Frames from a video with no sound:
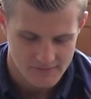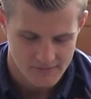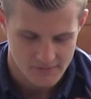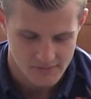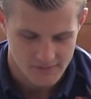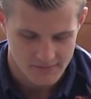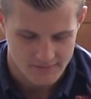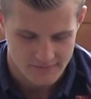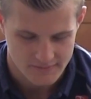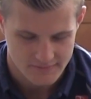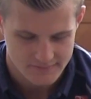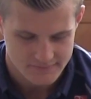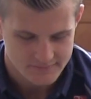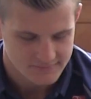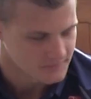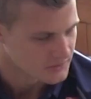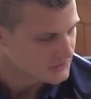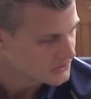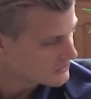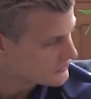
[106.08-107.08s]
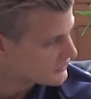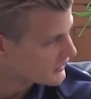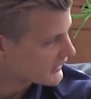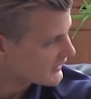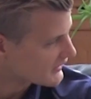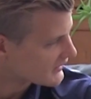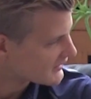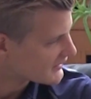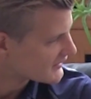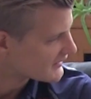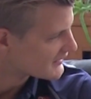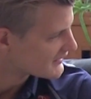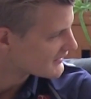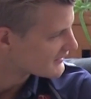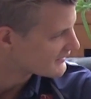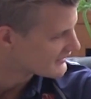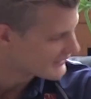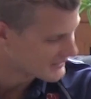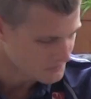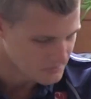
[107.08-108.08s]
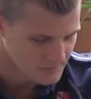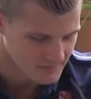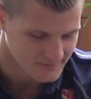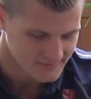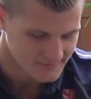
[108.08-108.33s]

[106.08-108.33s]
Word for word: All right, what do you think, Felipe?